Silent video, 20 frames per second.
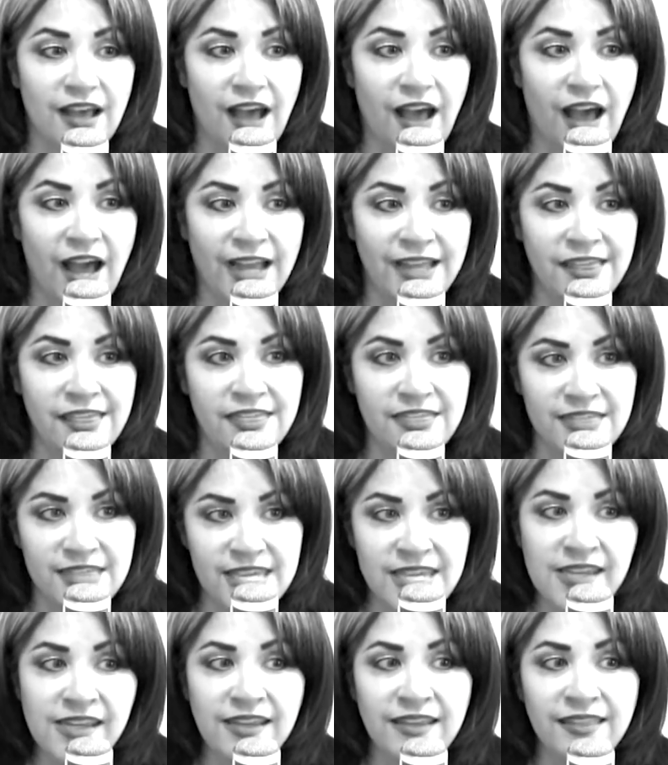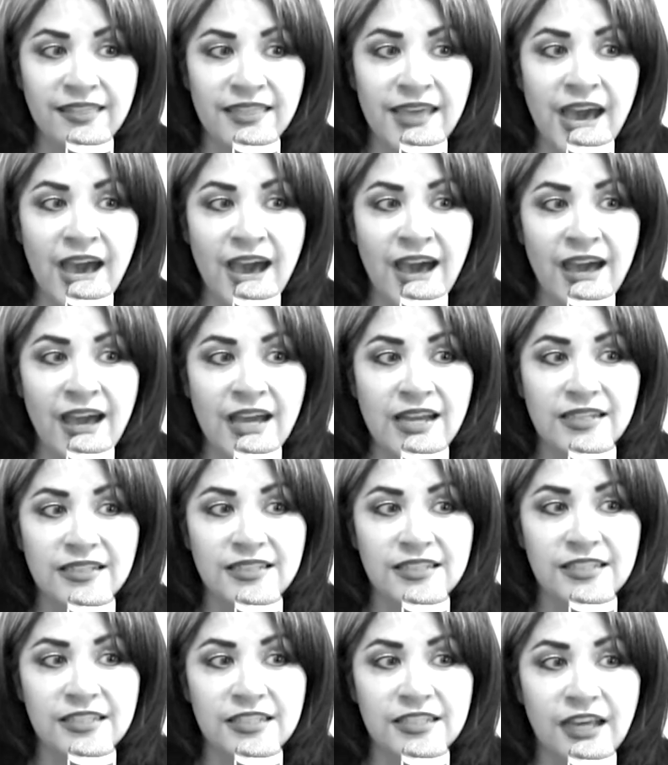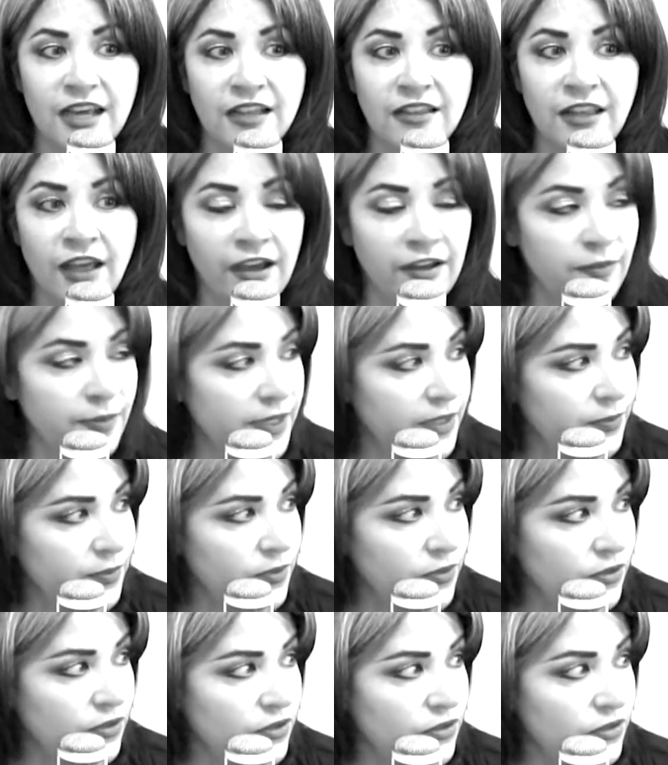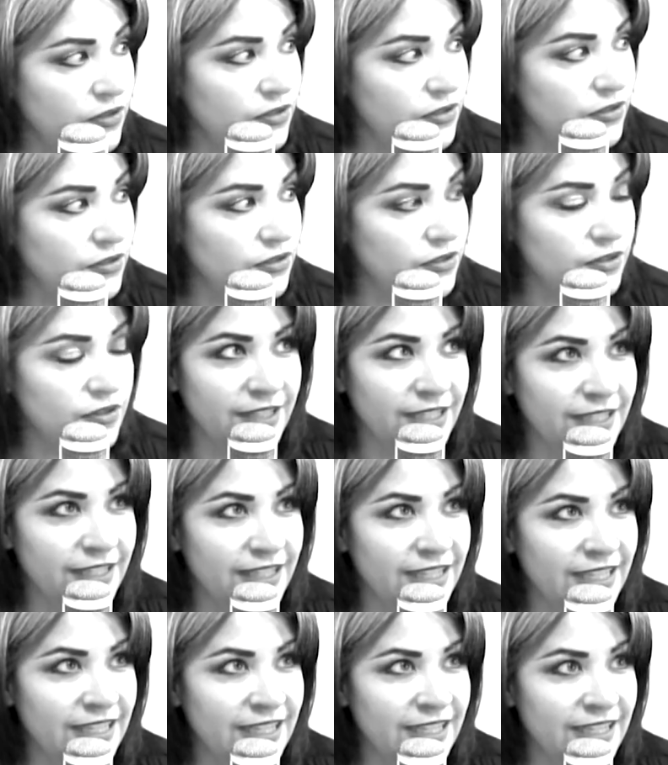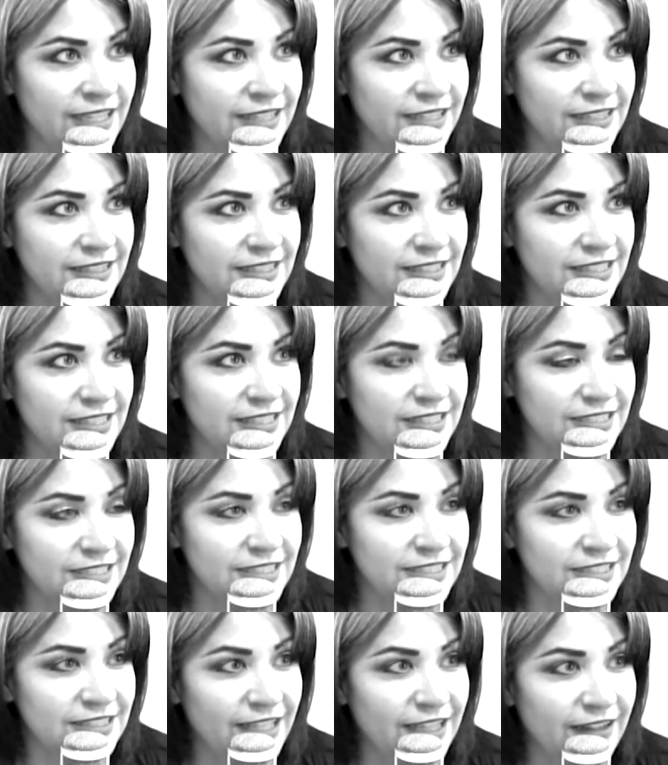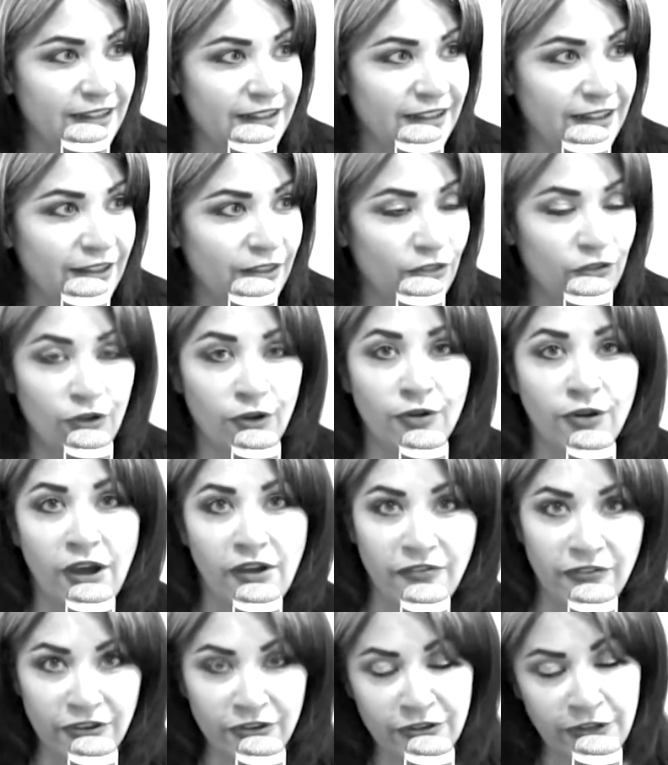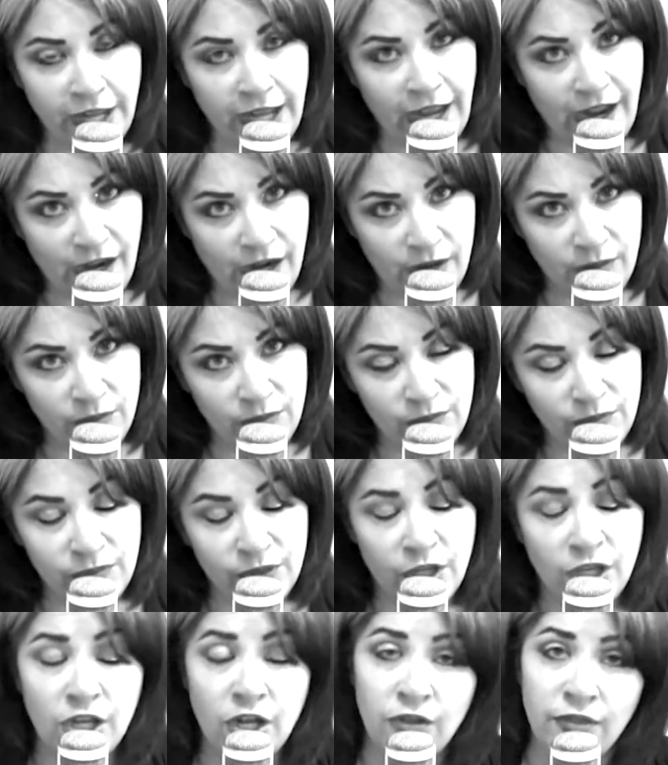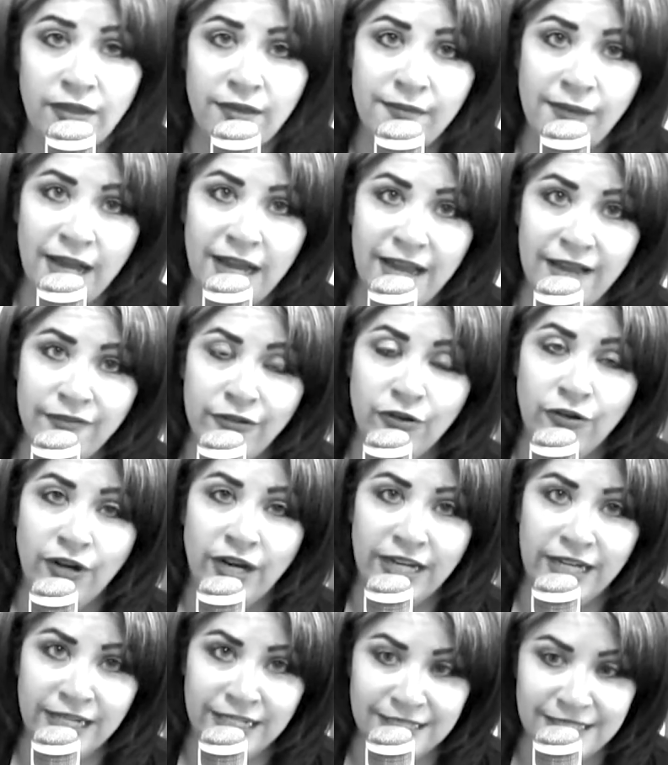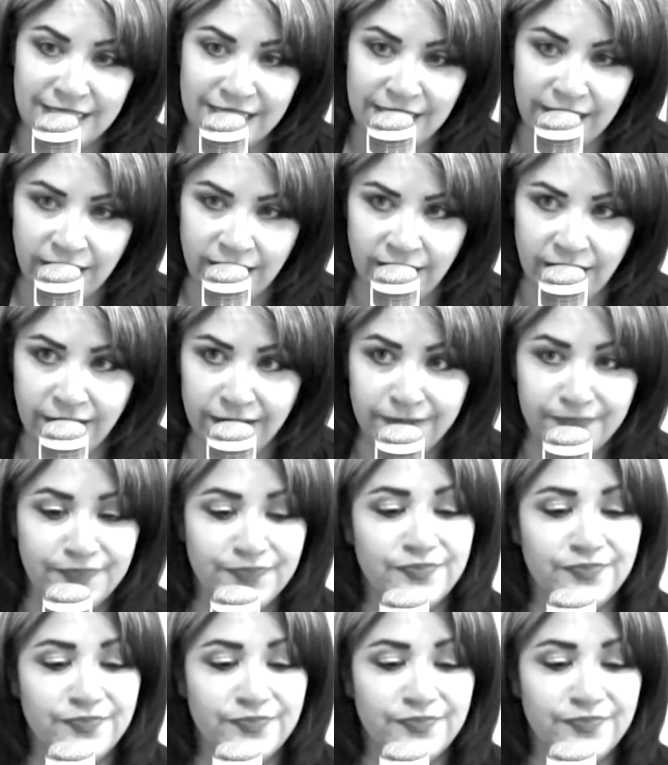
I think that a lot of people get thrown off their game. They might have a great idea.